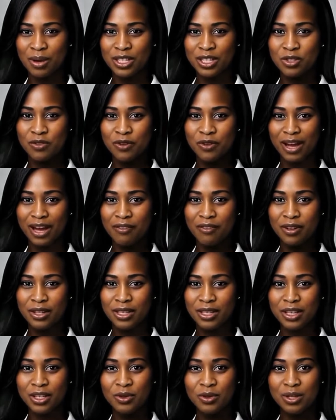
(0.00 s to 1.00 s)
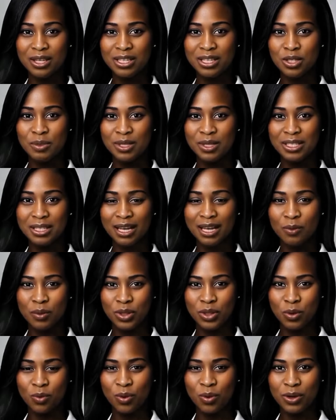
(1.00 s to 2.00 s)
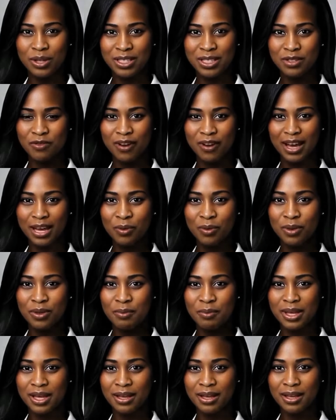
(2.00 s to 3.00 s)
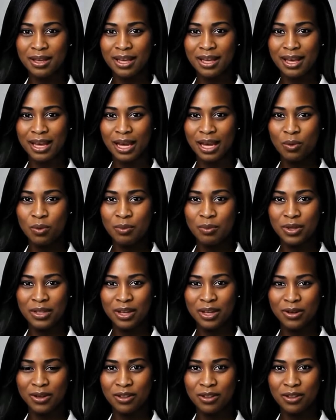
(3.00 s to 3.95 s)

This is banga stroke scenting leaf. If you tested it,